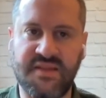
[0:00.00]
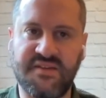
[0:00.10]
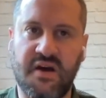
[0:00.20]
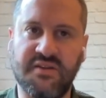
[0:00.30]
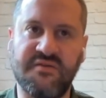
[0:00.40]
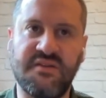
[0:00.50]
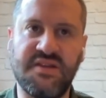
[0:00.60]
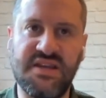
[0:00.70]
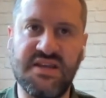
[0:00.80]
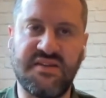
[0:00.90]
and this kind of
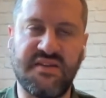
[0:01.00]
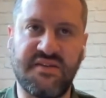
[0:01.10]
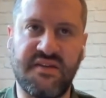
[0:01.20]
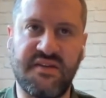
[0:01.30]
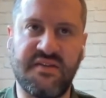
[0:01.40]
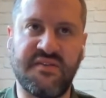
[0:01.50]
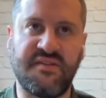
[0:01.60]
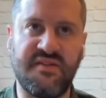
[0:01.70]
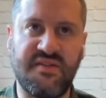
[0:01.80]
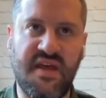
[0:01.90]
need,
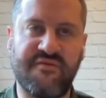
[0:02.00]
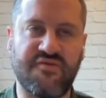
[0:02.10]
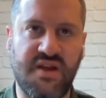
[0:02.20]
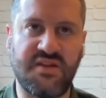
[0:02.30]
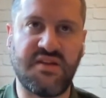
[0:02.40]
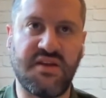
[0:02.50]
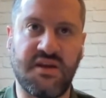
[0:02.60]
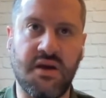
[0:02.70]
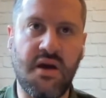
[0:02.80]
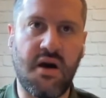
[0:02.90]
this
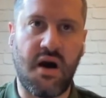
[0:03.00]
never-ending,